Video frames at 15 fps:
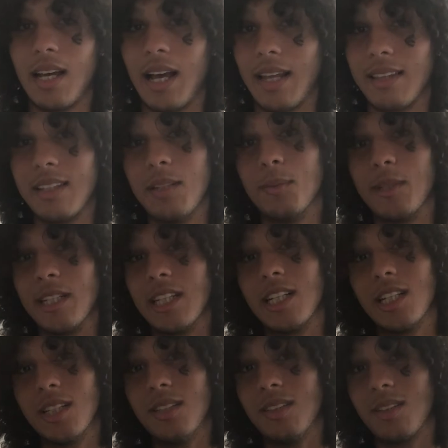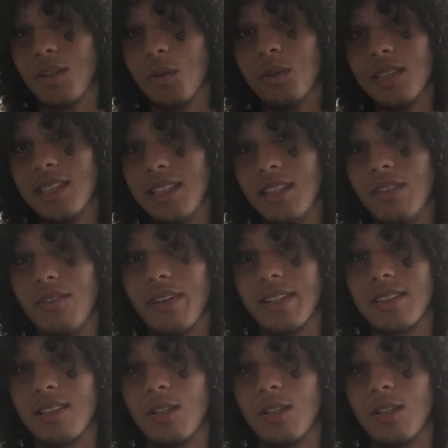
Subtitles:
I think the money could go to the defense